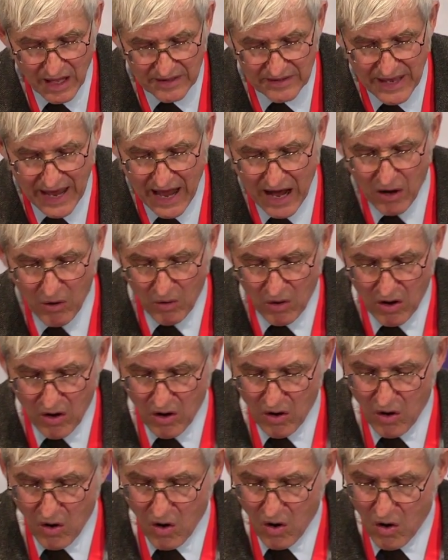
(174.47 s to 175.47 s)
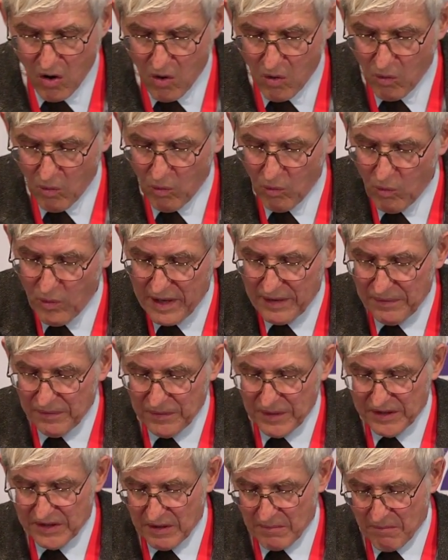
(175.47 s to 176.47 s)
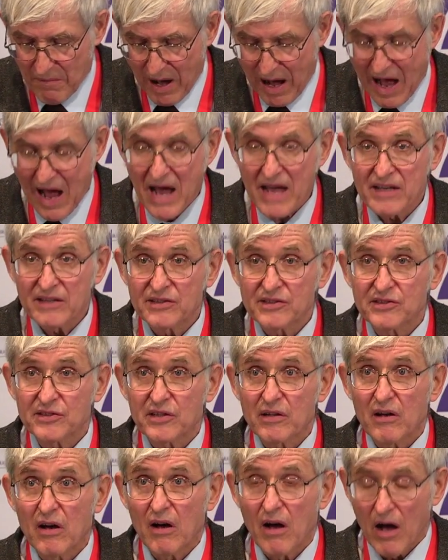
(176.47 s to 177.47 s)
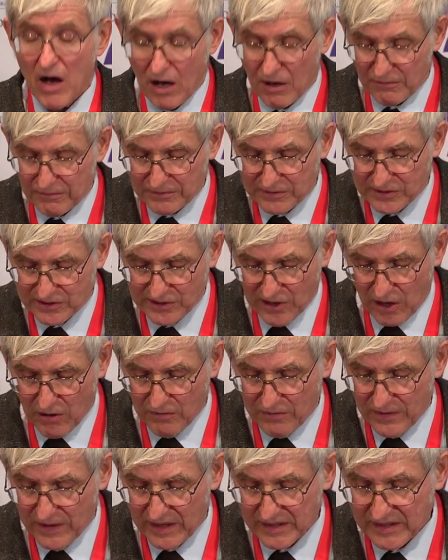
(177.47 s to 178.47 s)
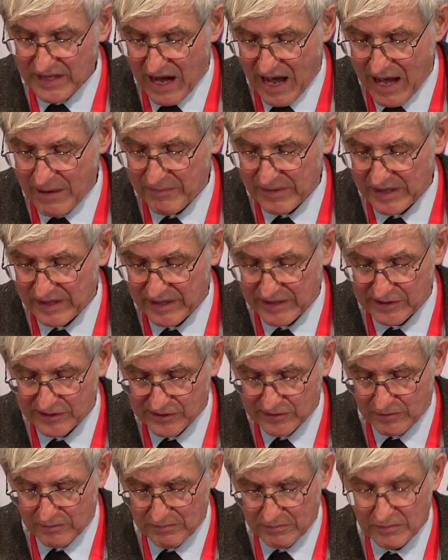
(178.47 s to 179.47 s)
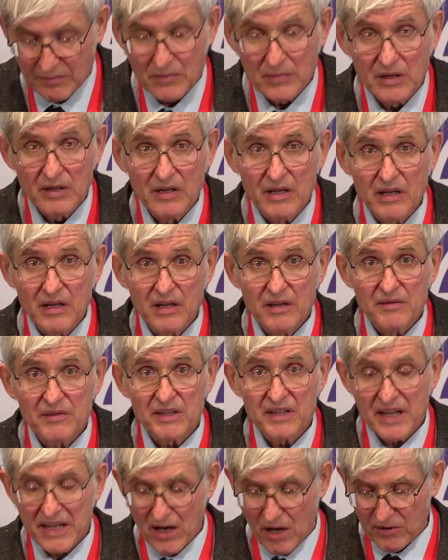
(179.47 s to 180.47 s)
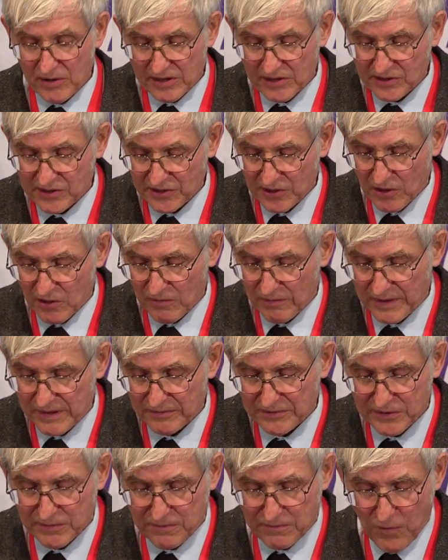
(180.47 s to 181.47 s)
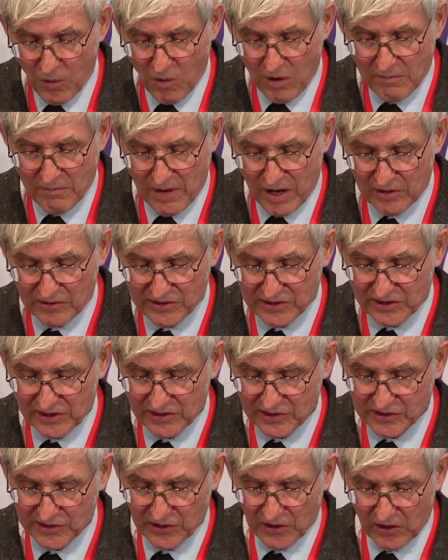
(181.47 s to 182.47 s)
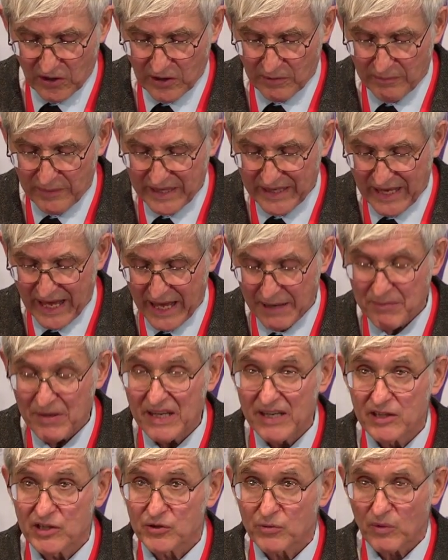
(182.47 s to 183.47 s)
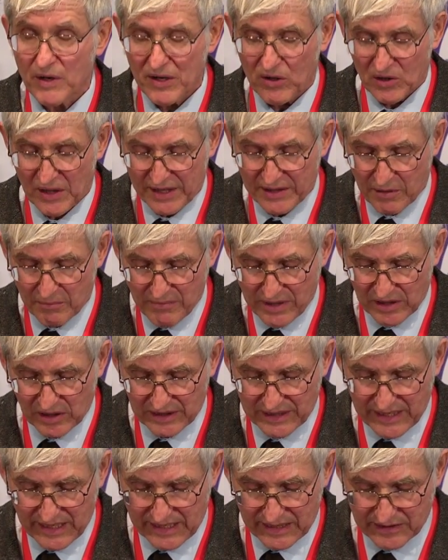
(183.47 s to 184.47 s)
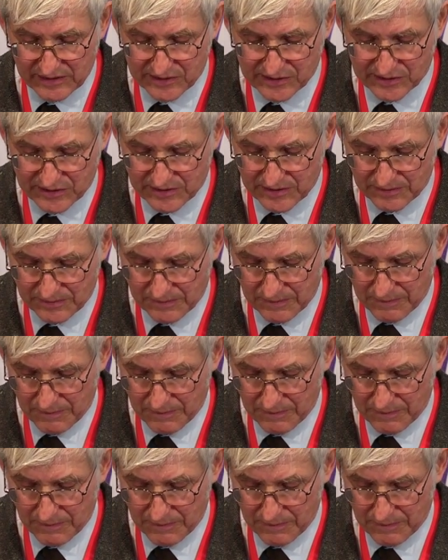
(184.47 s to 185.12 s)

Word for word: Now, with the demise of Soviet communism, the neoconservatives' foremost concern became Israel and the Middle East.